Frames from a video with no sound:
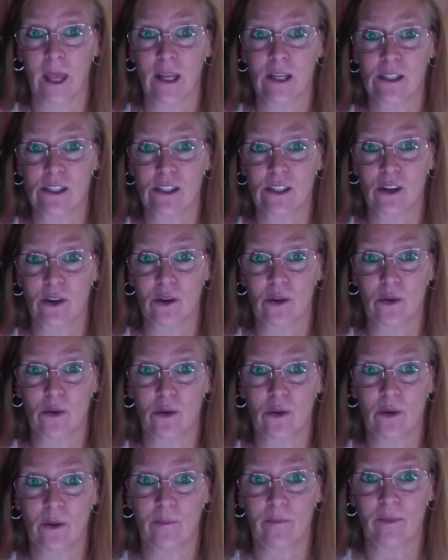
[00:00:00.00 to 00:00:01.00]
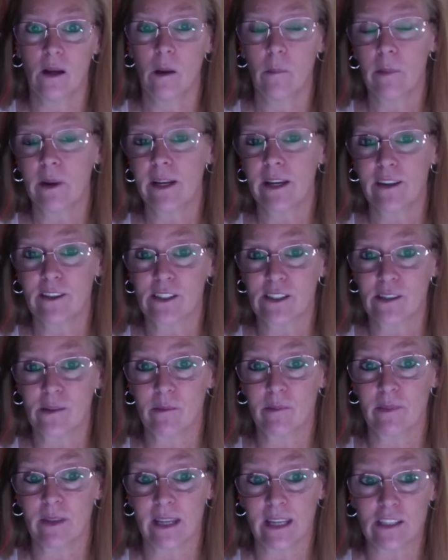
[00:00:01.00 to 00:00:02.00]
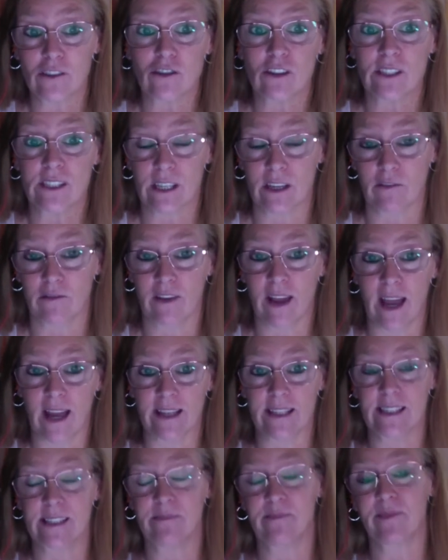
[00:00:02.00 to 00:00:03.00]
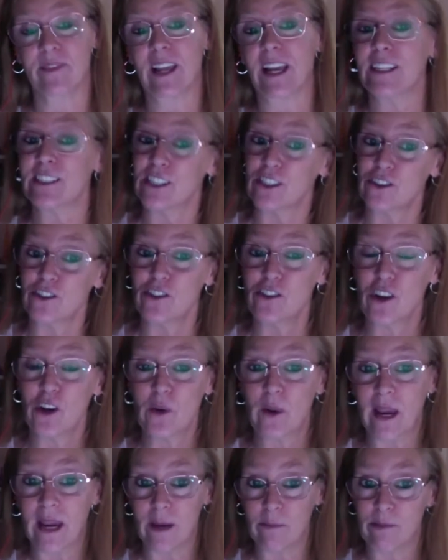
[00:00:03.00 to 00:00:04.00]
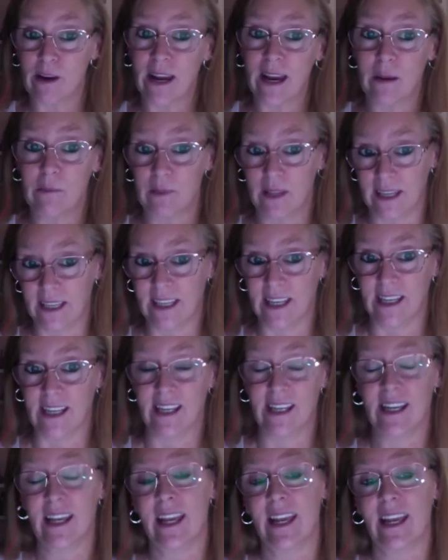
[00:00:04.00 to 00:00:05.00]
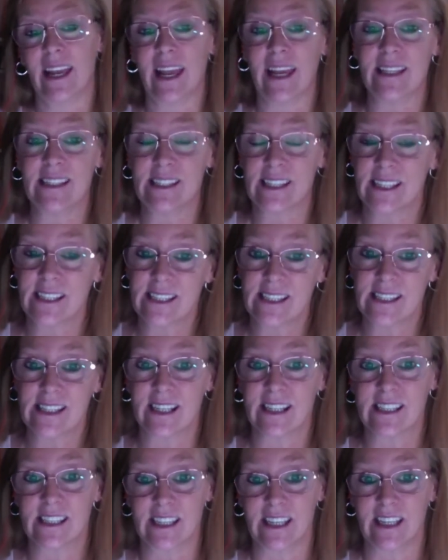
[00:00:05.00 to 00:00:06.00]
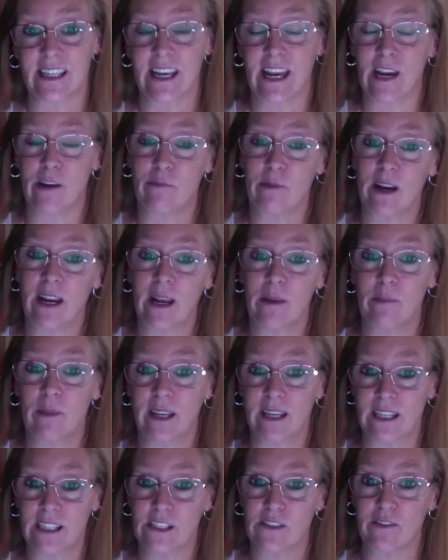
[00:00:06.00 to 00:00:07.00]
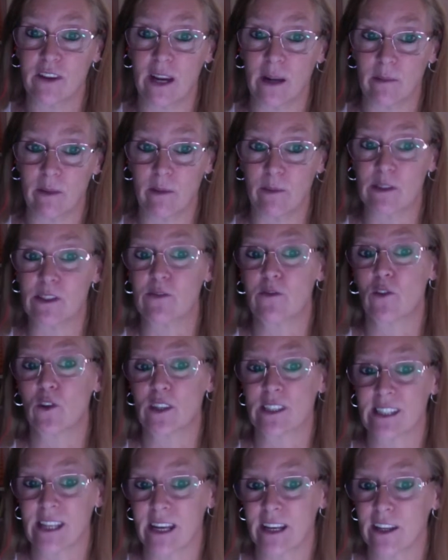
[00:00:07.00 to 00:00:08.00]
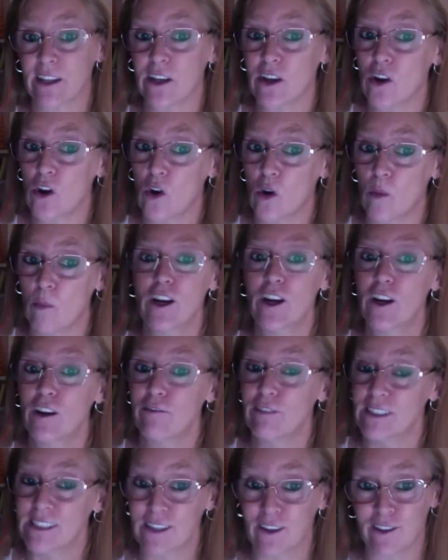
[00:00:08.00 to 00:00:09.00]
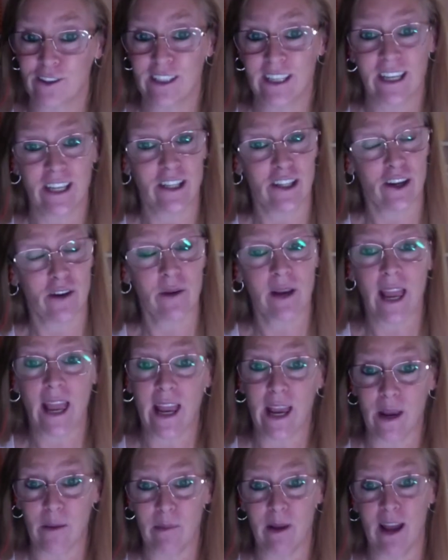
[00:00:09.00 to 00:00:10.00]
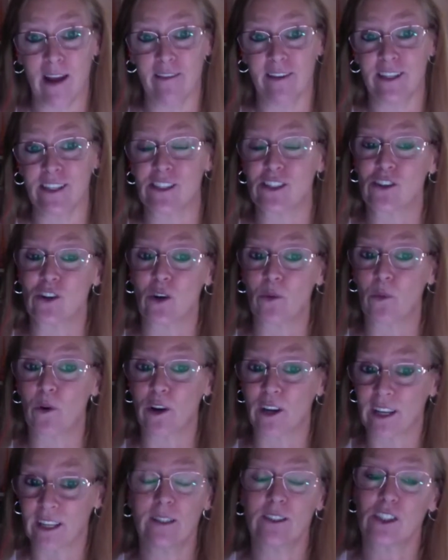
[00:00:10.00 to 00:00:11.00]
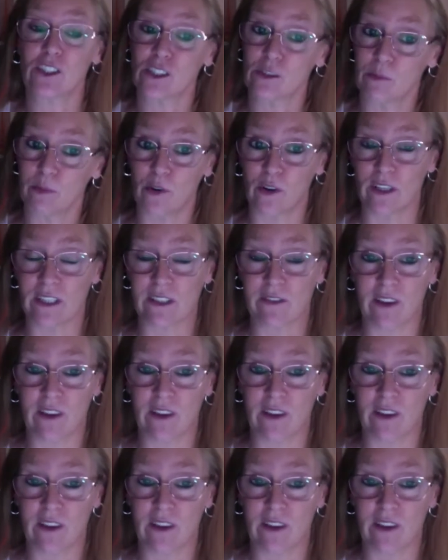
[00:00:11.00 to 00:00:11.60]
So, but here's some interesting facts. Did you know Abraham Lincoln? In 1860, Abraham Lincoln's family was forced out of their home, resulting in young Abe having to start working to support his